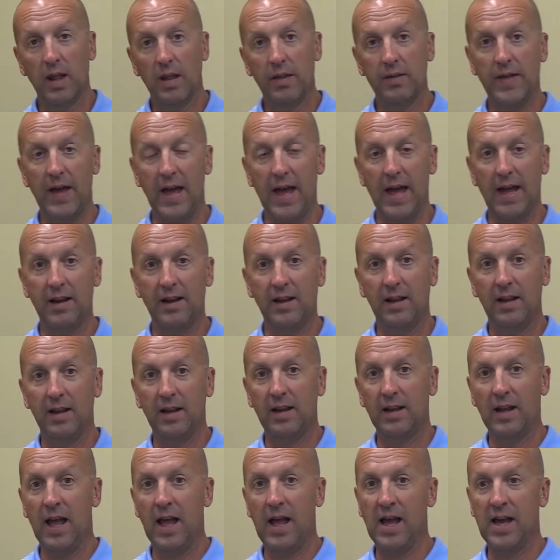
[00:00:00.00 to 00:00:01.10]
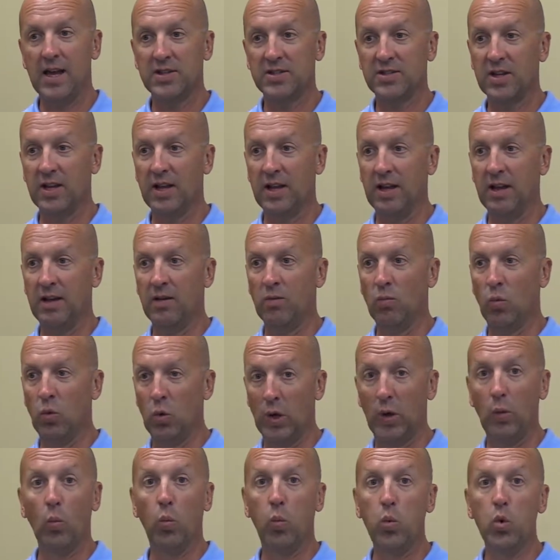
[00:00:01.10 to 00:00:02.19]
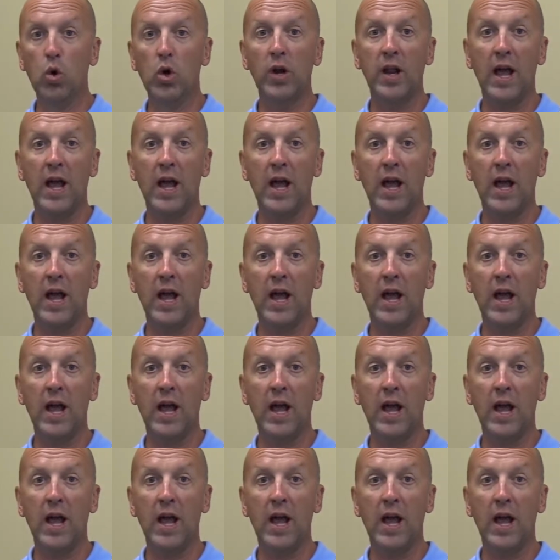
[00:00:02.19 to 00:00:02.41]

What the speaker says: that has would